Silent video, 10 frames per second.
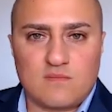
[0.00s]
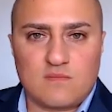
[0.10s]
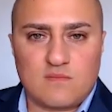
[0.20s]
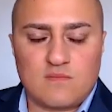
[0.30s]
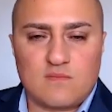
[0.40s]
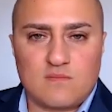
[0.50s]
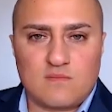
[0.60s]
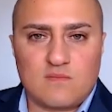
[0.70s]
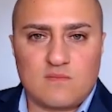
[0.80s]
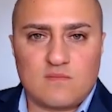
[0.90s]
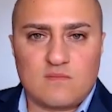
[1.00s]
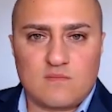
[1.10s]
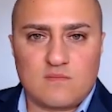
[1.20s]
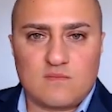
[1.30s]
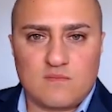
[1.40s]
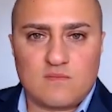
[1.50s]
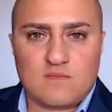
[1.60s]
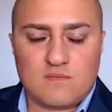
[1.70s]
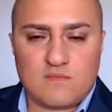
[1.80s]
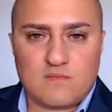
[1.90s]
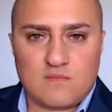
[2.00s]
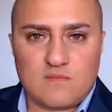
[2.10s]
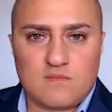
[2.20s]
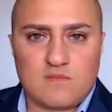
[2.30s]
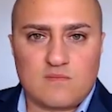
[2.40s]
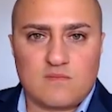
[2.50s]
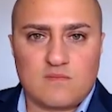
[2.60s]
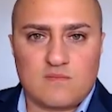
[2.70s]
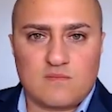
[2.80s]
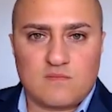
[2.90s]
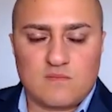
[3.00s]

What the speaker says: This person isn't speaking.